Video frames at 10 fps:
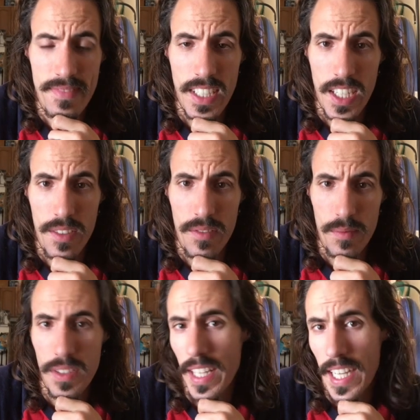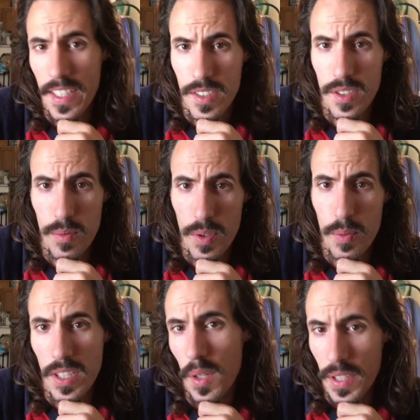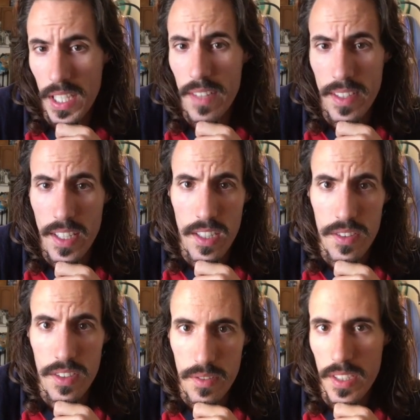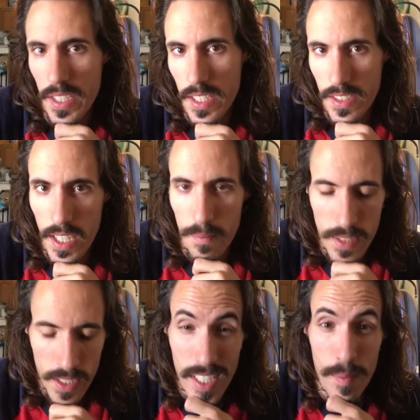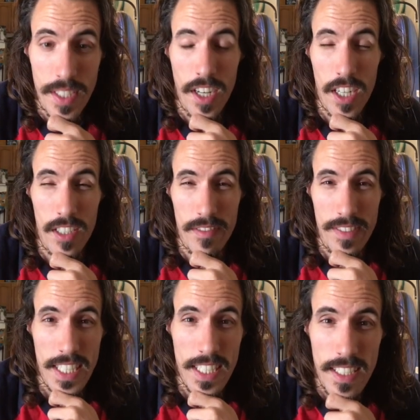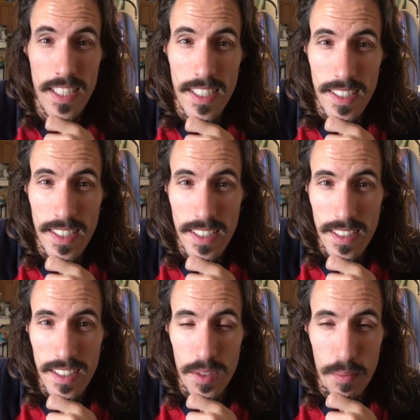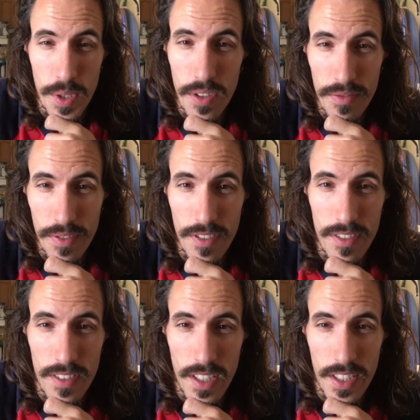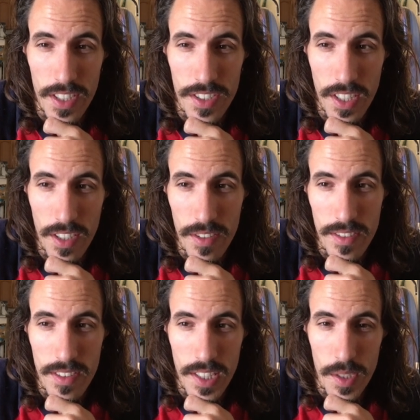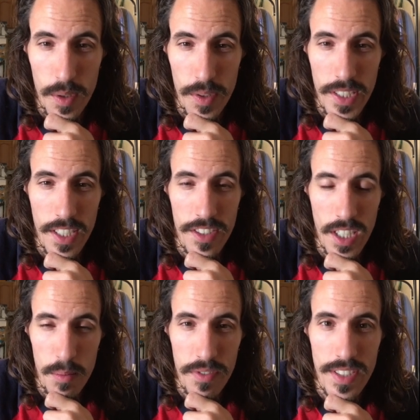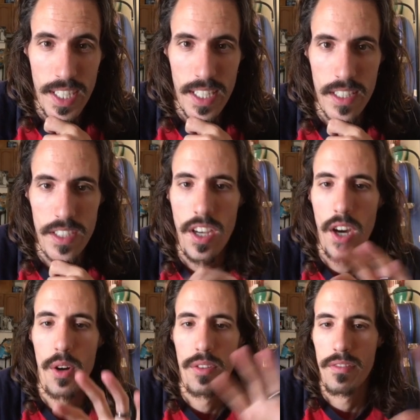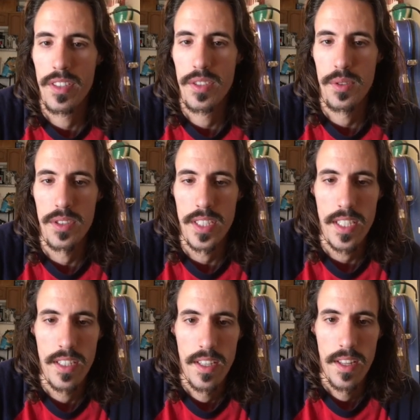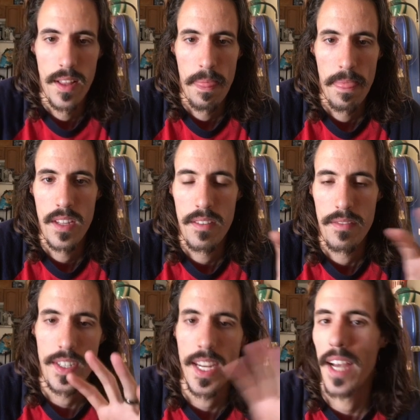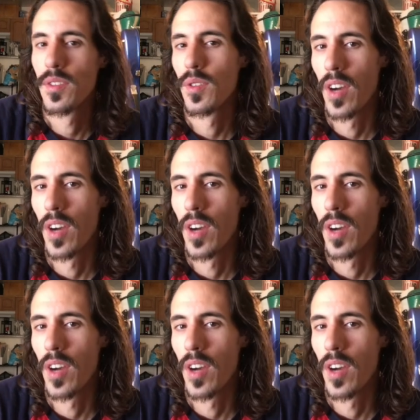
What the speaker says: You know, with the actors, with what they were given, they all did a really good job. Cinematography is beautiful on this show. They do a really good job of setting the tone visually for Castle